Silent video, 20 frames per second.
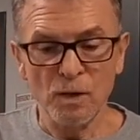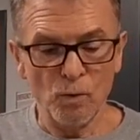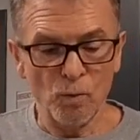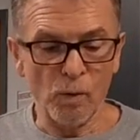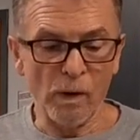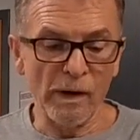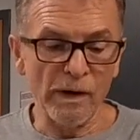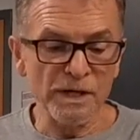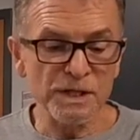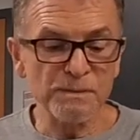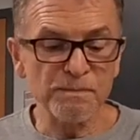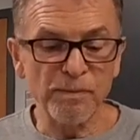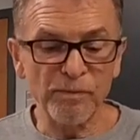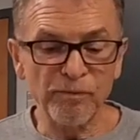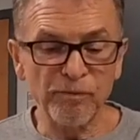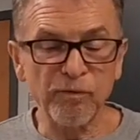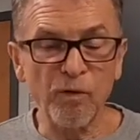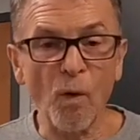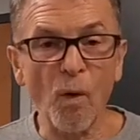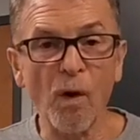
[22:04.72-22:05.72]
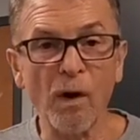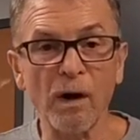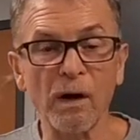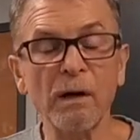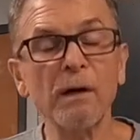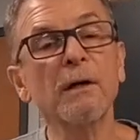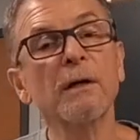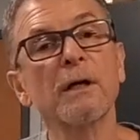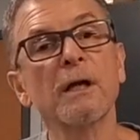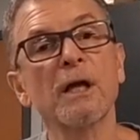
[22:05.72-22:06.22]
Whereas
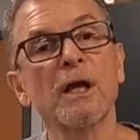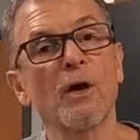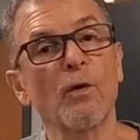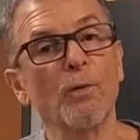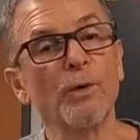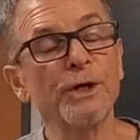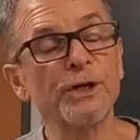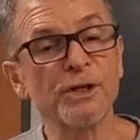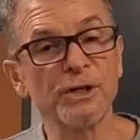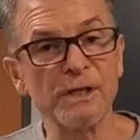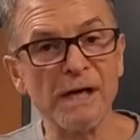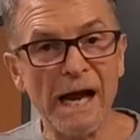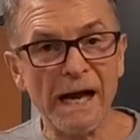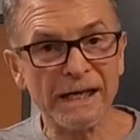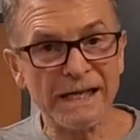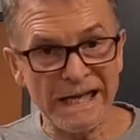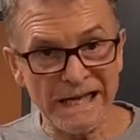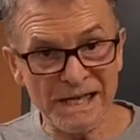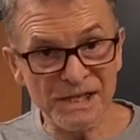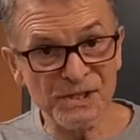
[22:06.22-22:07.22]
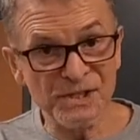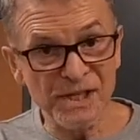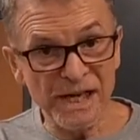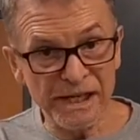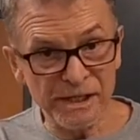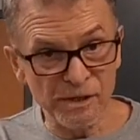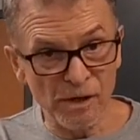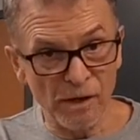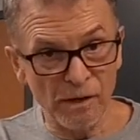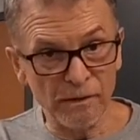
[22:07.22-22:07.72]
before, we could not get a
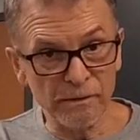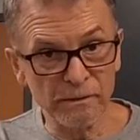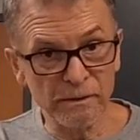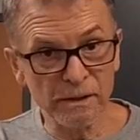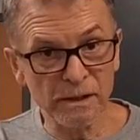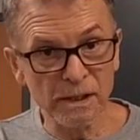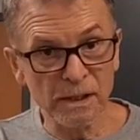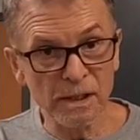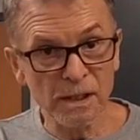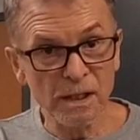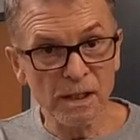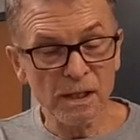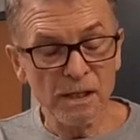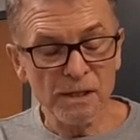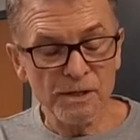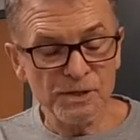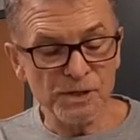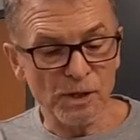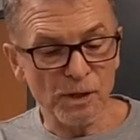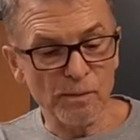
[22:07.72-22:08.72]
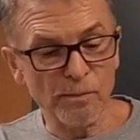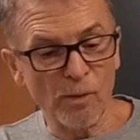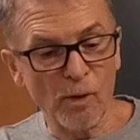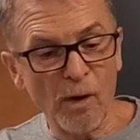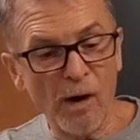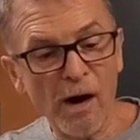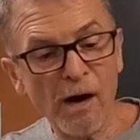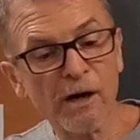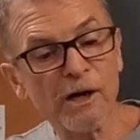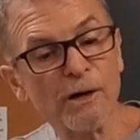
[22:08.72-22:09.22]
signal. So the
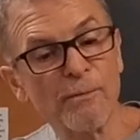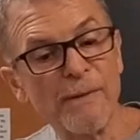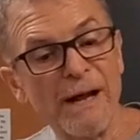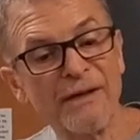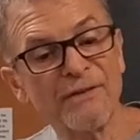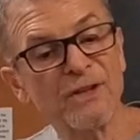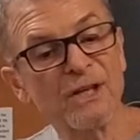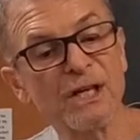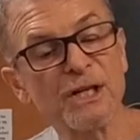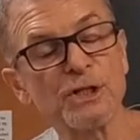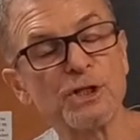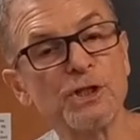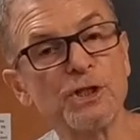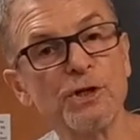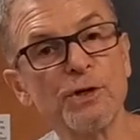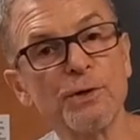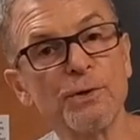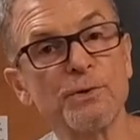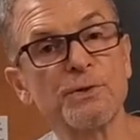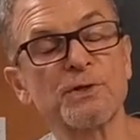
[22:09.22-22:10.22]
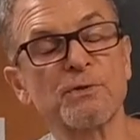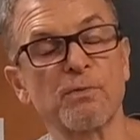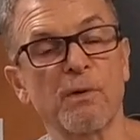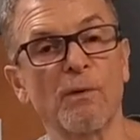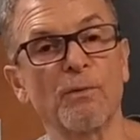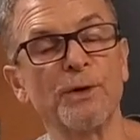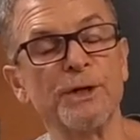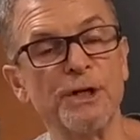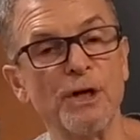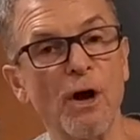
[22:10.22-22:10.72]
Muarka method is used
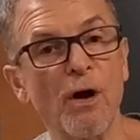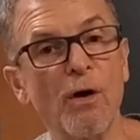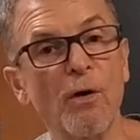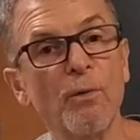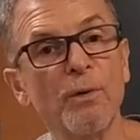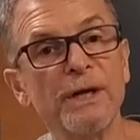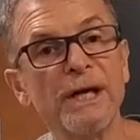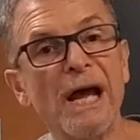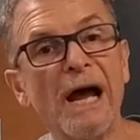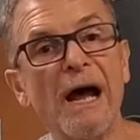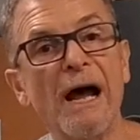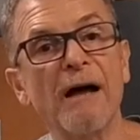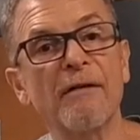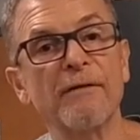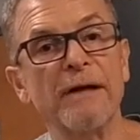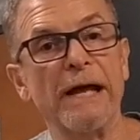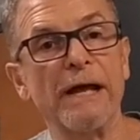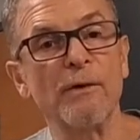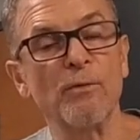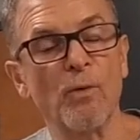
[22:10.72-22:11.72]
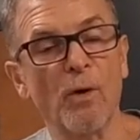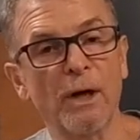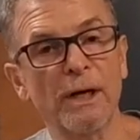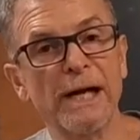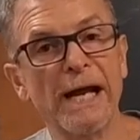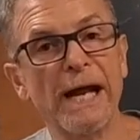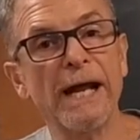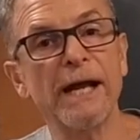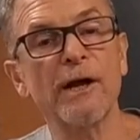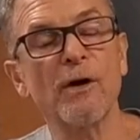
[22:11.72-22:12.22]
when we know we have a
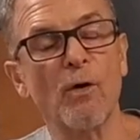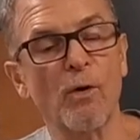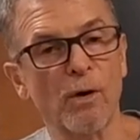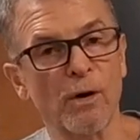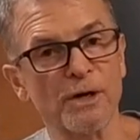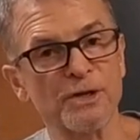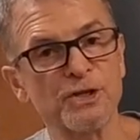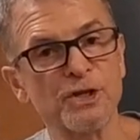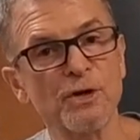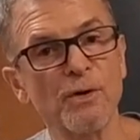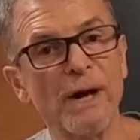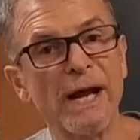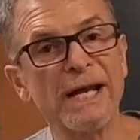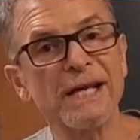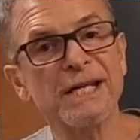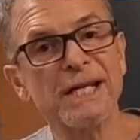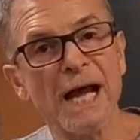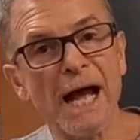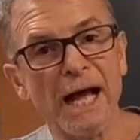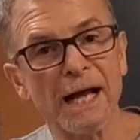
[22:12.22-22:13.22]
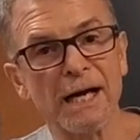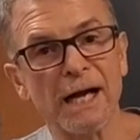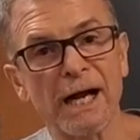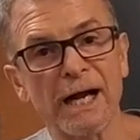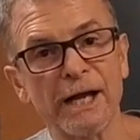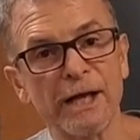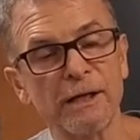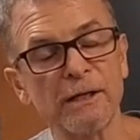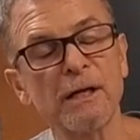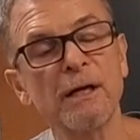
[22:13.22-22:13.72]
1A or a 2A
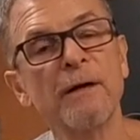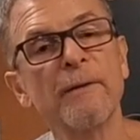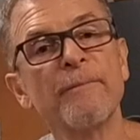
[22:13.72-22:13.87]
cation